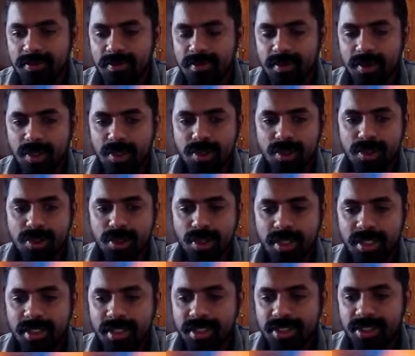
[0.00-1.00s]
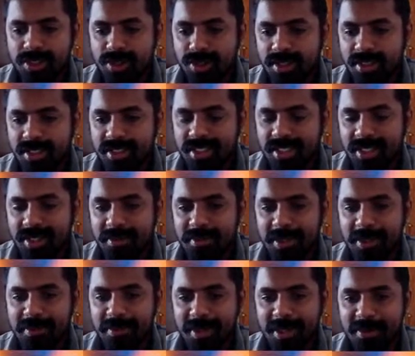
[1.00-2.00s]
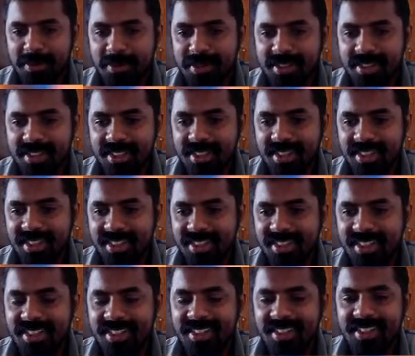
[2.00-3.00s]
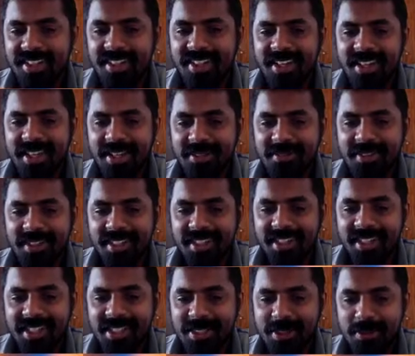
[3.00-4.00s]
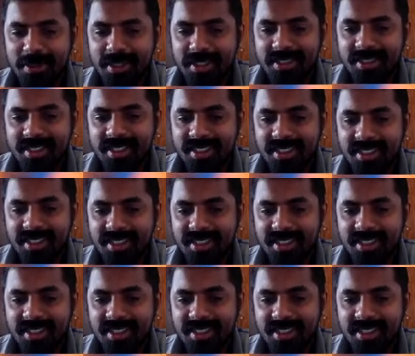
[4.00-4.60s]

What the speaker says: Oh, sorry, that's not the checkmate, my mistake. Anyway, next puzzle.